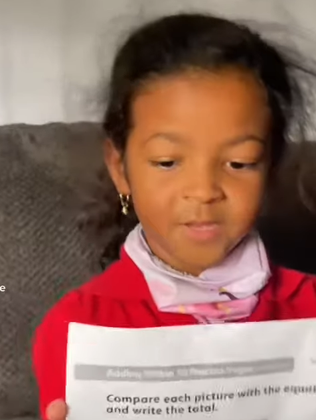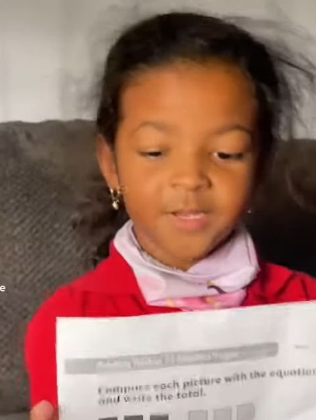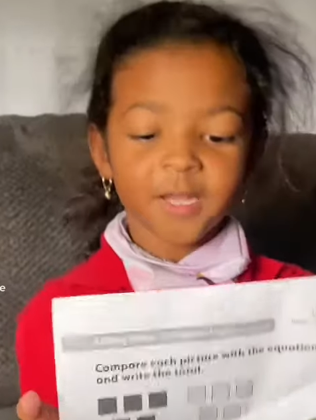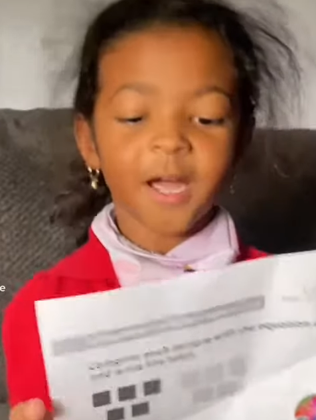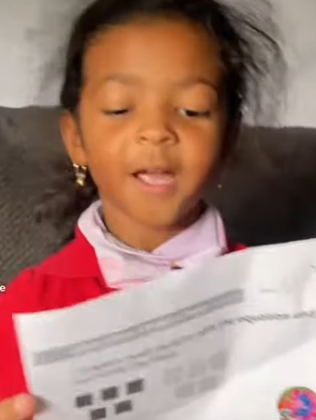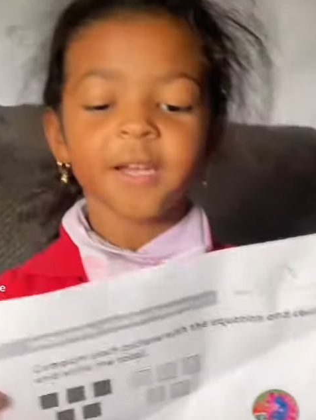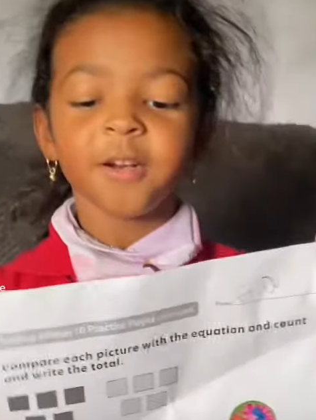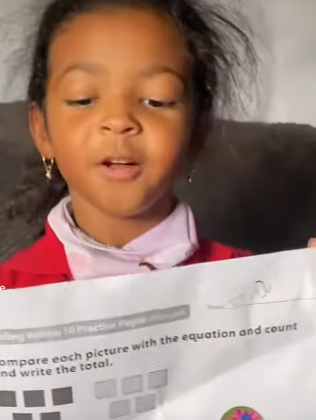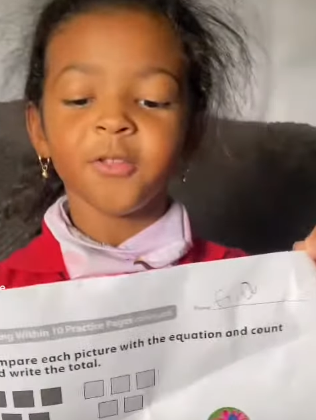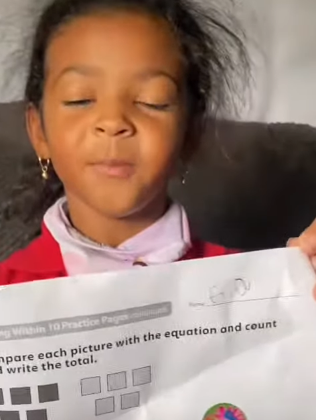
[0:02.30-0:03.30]
Yeah, I did
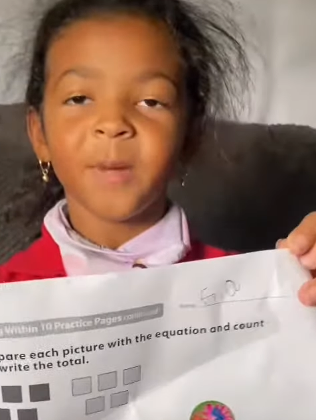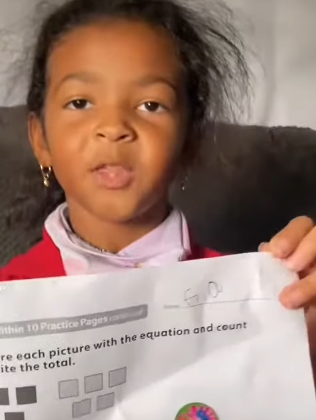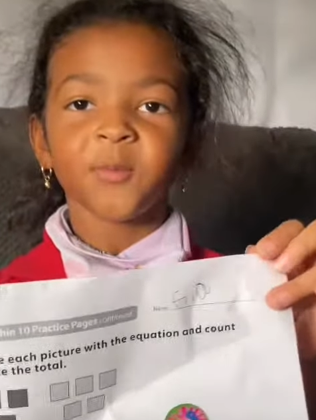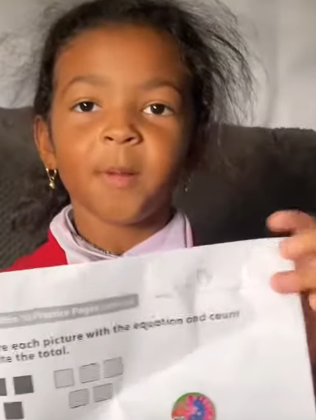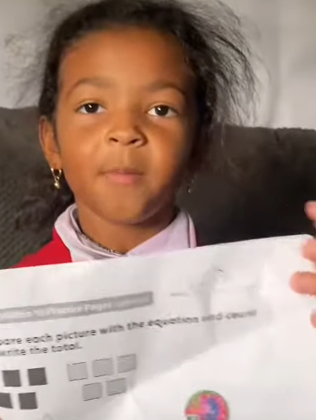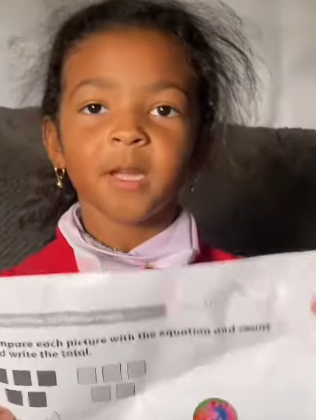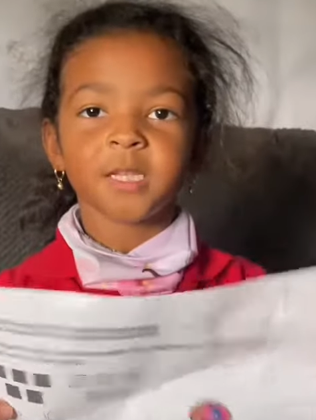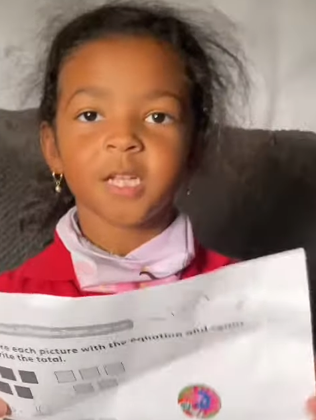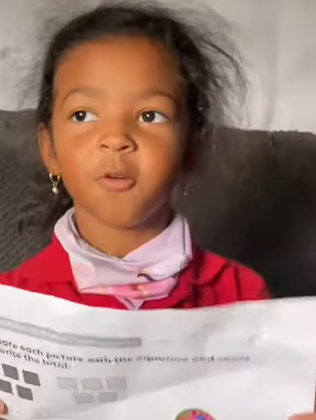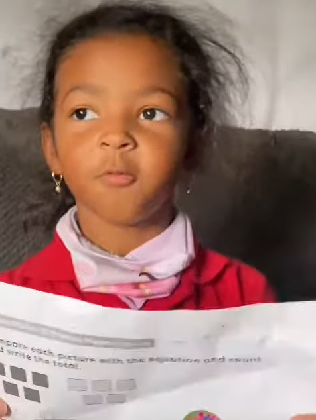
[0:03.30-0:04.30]
all the math by
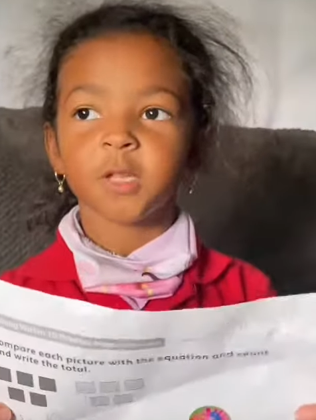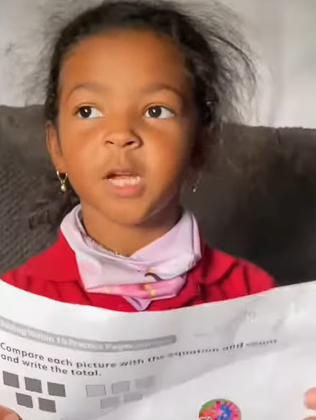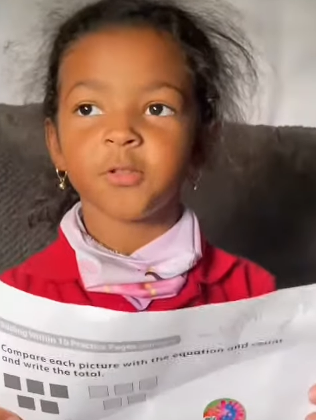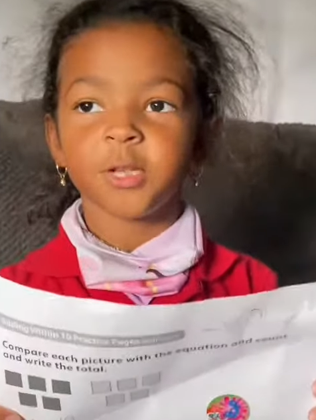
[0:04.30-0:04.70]
myself without the